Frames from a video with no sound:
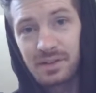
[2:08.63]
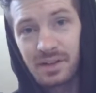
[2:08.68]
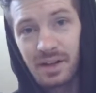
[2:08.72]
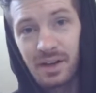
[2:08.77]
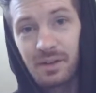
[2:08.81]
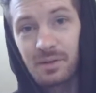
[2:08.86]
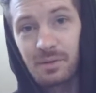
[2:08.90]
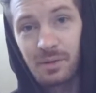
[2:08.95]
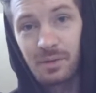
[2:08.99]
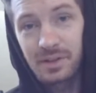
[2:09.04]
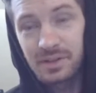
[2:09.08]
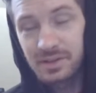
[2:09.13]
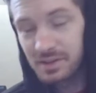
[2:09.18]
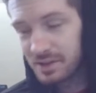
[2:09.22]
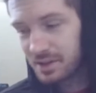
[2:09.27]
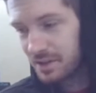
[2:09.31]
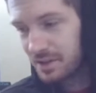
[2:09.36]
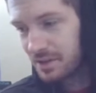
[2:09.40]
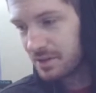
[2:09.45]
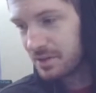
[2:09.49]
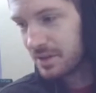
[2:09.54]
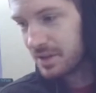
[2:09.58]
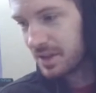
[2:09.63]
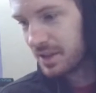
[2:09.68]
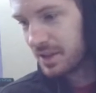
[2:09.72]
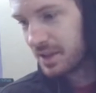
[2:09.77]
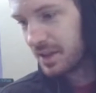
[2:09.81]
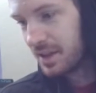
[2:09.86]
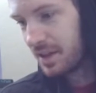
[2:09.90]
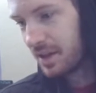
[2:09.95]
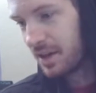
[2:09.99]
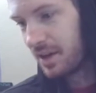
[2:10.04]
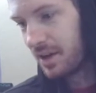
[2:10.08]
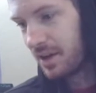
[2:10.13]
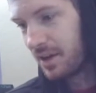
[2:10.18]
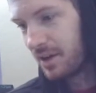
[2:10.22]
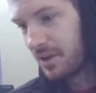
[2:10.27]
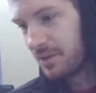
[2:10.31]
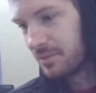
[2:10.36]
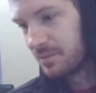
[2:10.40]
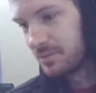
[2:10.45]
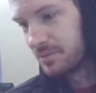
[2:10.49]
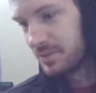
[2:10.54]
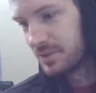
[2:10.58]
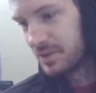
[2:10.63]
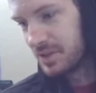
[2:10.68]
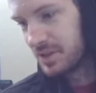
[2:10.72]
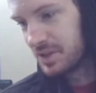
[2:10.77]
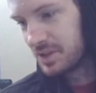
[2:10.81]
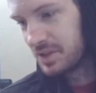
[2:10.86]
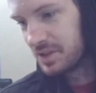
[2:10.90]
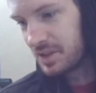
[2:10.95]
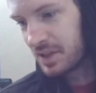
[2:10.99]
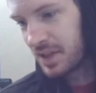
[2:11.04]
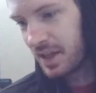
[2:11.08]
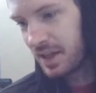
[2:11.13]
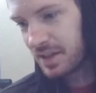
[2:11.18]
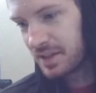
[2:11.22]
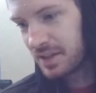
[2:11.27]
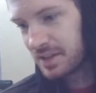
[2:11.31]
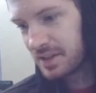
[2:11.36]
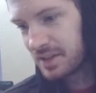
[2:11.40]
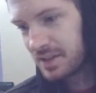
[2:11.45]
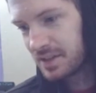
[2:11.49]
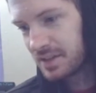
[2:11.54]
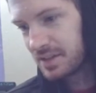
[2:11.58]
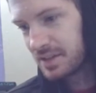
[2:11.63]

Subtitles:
the hell it wants to do. You can't